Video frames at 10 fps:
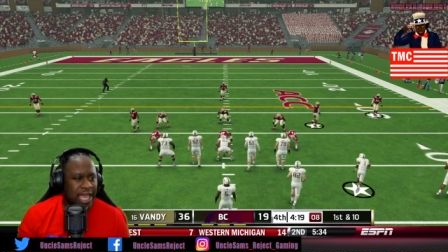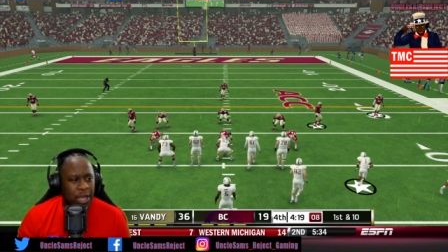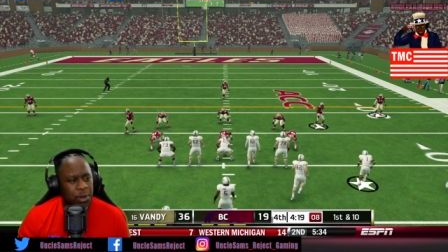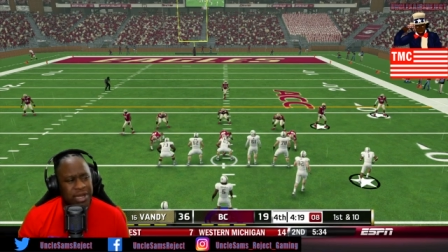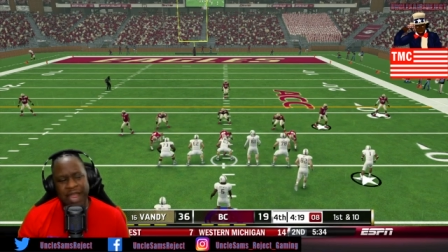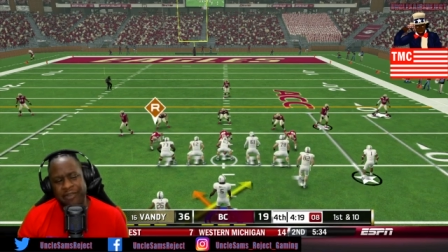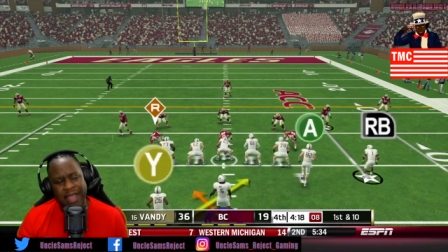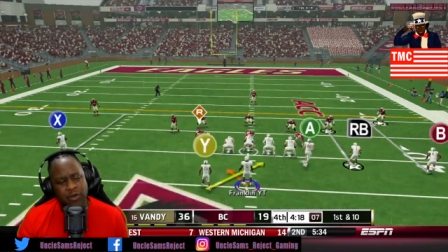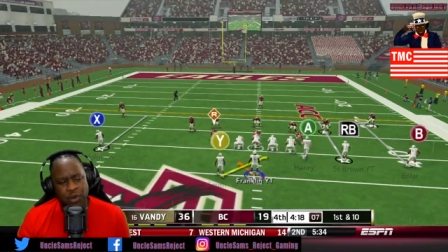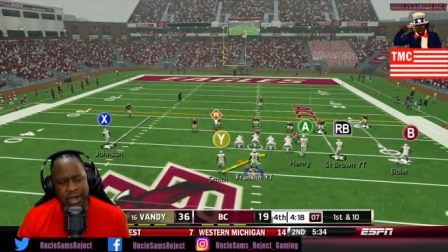He would never
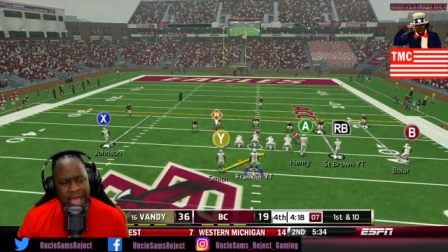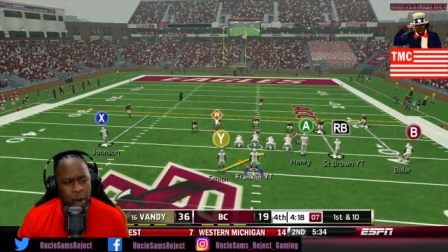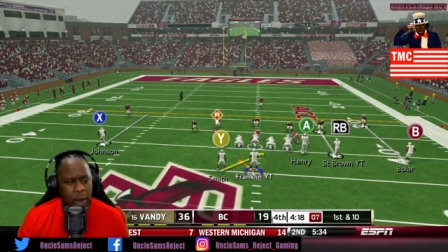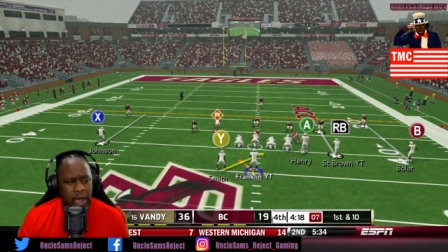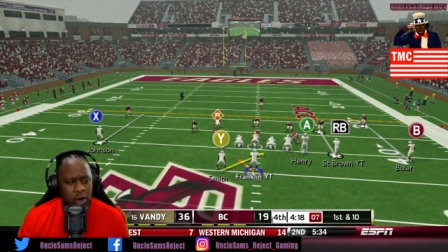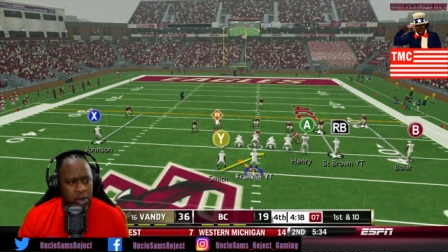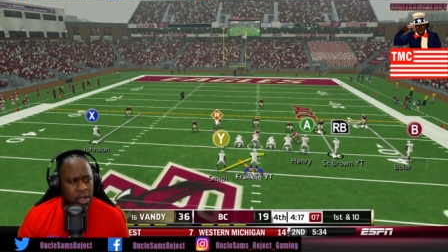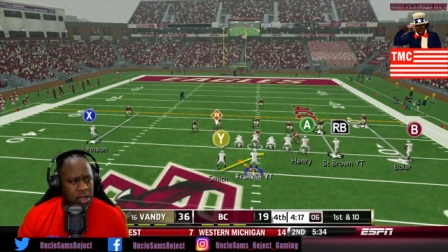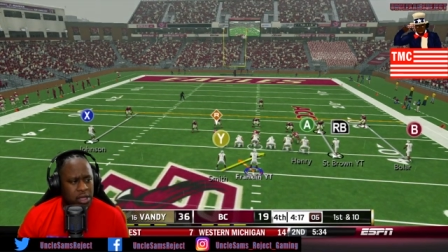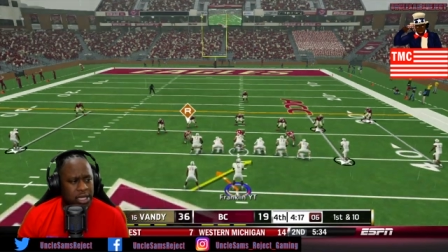have a run that well,
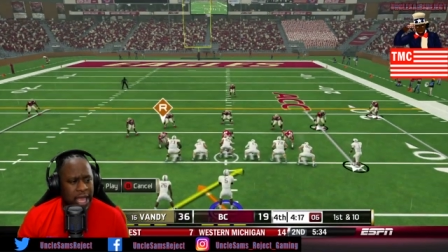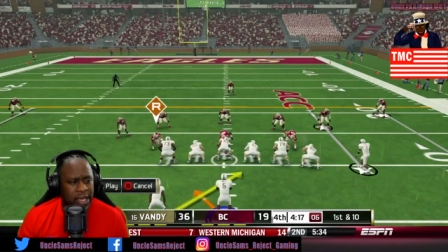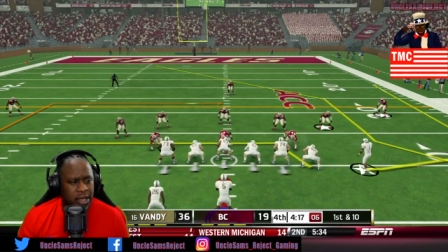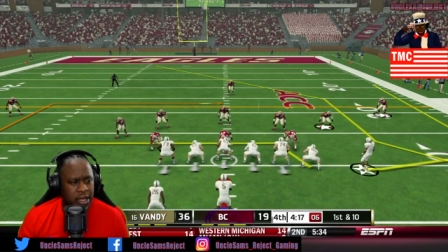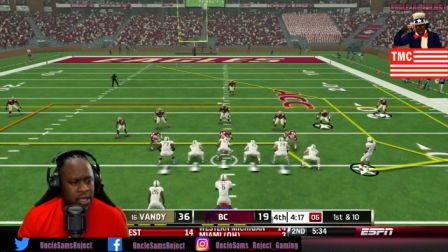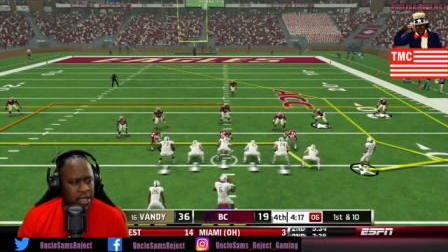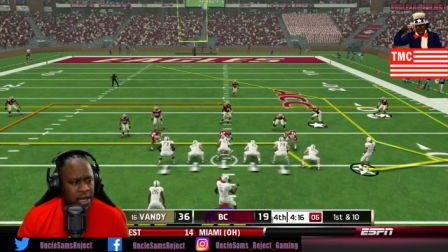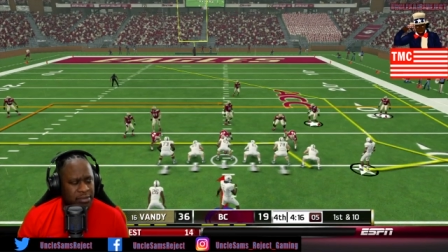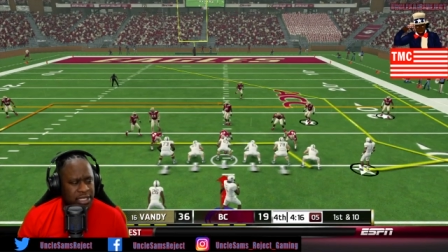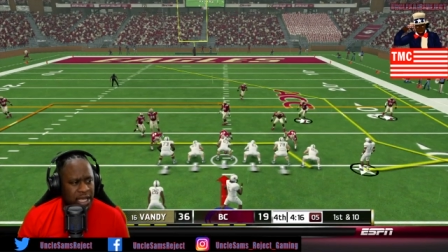that good, you
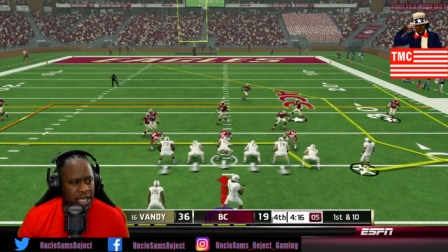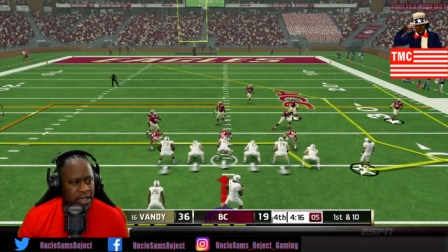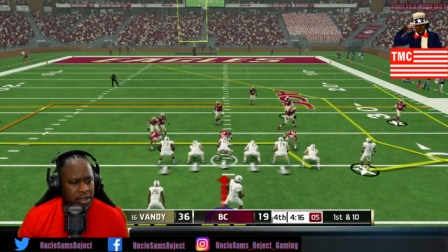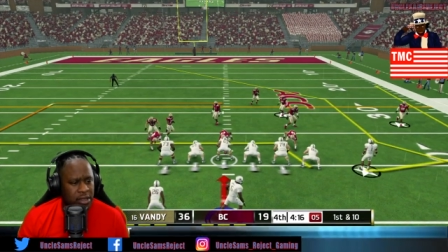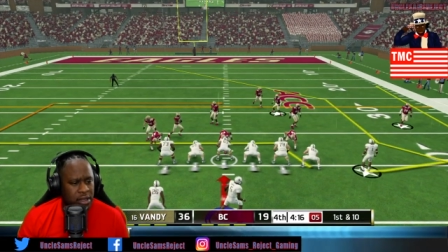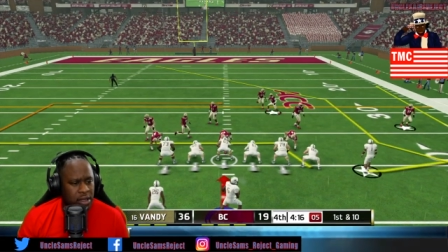know what I'm saying?